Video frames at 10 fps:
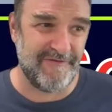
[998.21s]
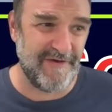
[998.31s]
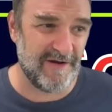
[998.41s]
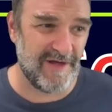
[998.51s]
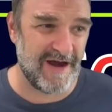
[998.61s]
I've
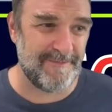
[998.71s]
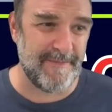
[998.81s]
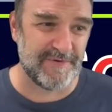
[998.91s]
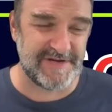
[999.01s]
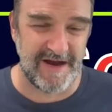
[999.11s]
had a lot of
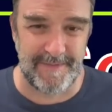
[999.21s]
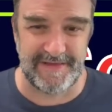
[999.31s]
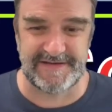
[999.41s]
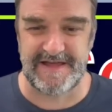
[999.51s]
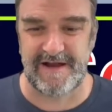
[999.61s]
people talk
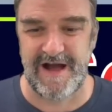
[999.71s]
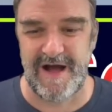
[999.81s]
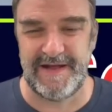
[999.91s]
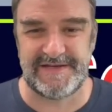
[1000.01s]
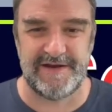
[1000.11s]
about this in the
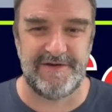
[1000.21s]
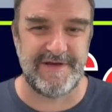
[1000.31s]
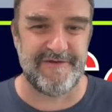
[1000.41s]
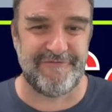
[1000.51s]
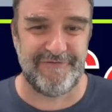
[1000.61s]
comments. I do
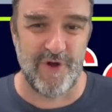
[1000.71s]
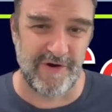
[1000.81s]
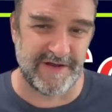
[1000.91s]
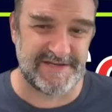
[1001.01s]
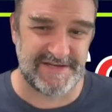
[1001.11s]
think
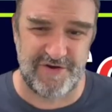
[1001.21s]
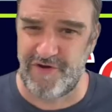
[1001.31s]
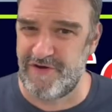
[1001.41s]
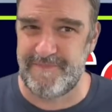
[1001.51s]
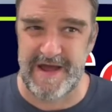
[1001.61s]
Florence
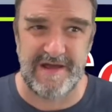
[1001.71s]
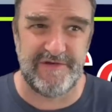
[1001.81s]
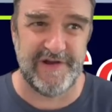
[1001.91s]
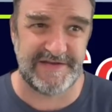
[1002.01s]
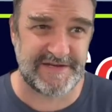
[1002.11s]
could be
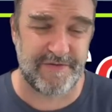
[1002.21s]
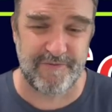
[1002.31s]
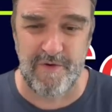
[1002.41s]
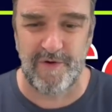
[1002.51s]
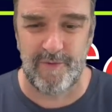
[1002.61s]
just
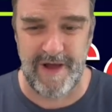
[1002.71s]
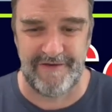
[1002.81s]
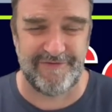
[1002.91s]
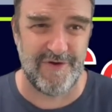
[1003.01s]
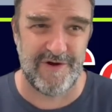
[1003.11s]
thrown
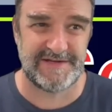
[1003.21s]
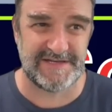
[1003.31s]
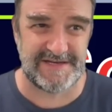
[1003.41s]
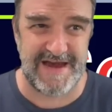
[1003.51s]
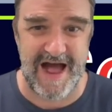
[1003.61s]
away. Florence
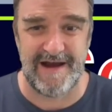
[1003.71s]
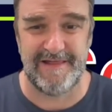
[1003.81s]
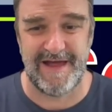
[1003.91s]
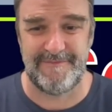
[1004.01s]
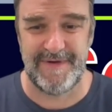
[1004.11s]
is not
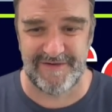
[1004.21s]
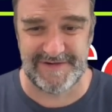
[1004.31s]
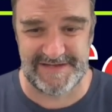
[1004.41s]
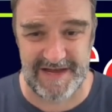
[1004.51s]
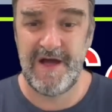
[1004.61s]
that big of a
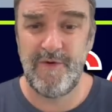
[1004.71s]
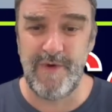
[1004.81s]
city.